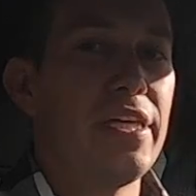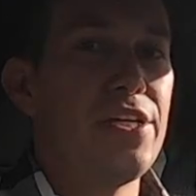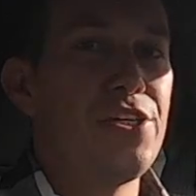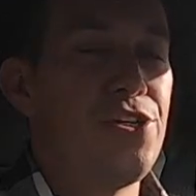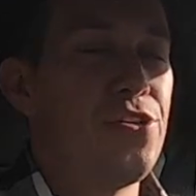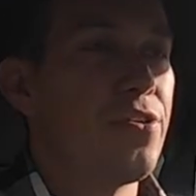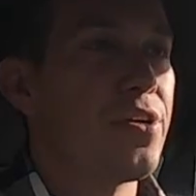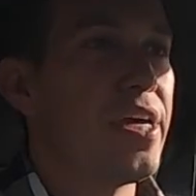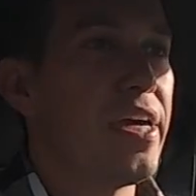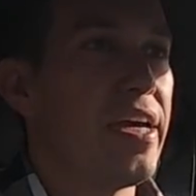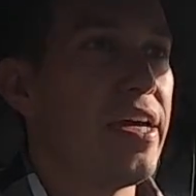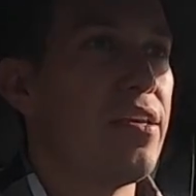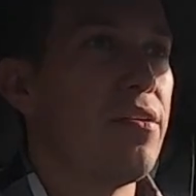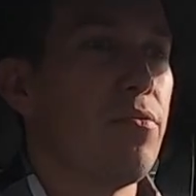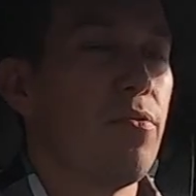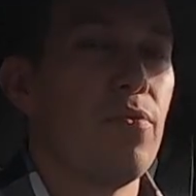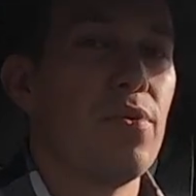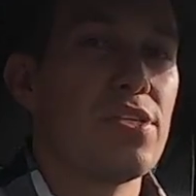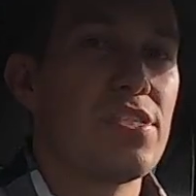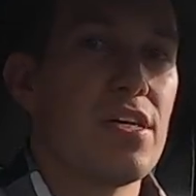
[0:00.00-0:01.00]
the issue
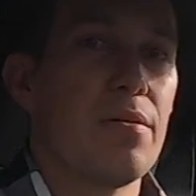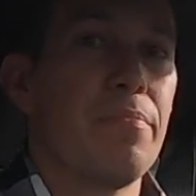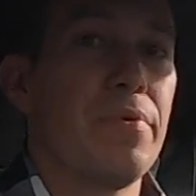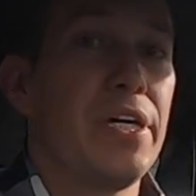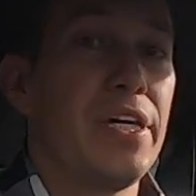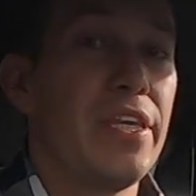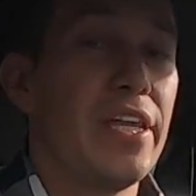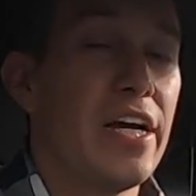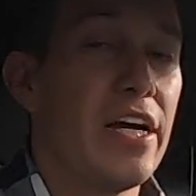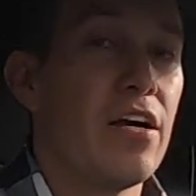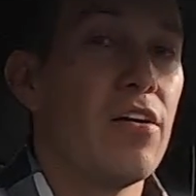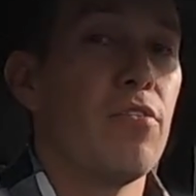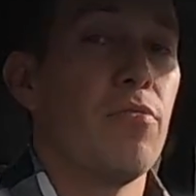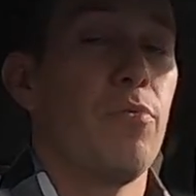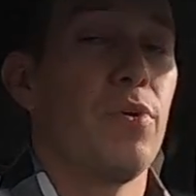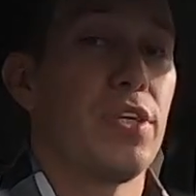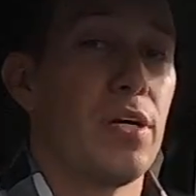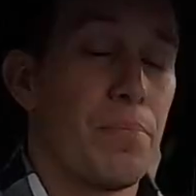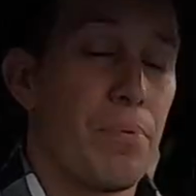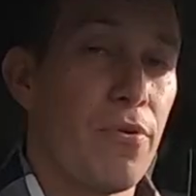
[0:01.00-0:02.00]
again with somebody there, with a